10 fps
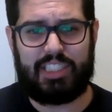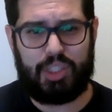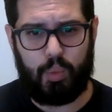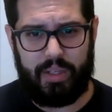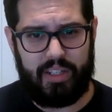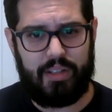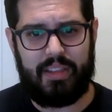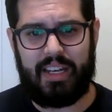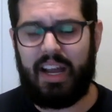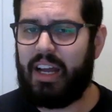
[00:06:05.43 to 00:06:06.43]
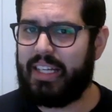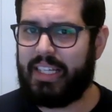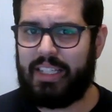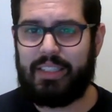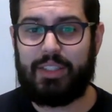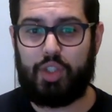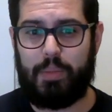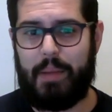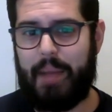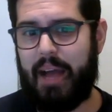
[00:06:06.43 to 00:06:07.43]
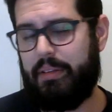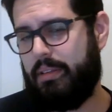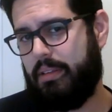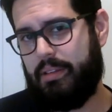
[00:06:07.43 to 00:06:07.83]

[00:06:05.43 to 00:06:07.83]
sweeter than honey to my mouth.